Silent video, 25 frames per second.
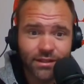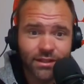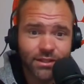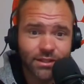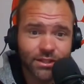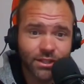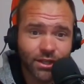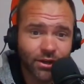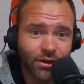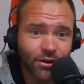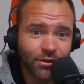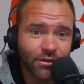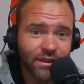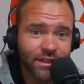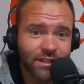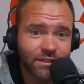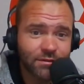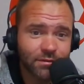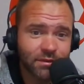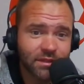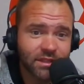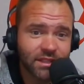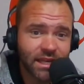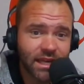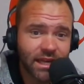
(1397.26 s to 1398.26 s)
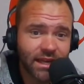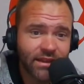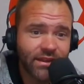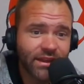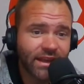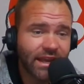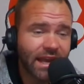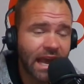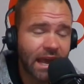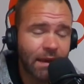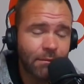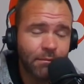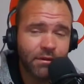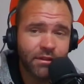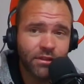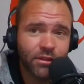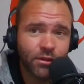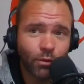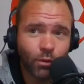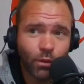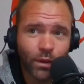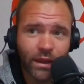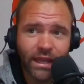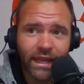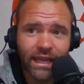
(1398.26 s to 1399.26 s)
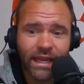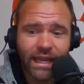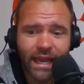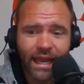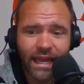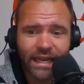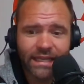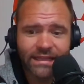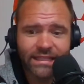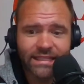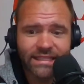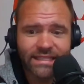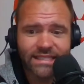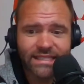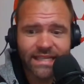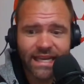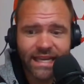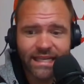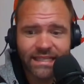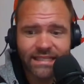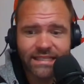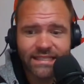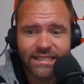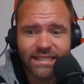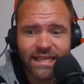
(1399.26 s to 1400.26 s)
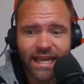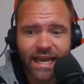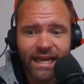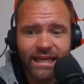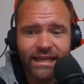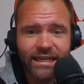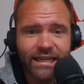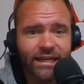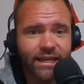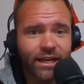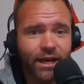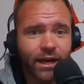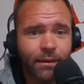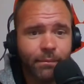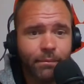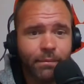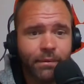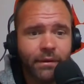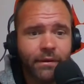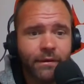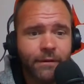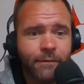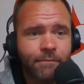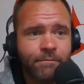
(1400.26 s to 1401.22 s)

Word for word: So this was uh, the game of the week, and the Saints ended up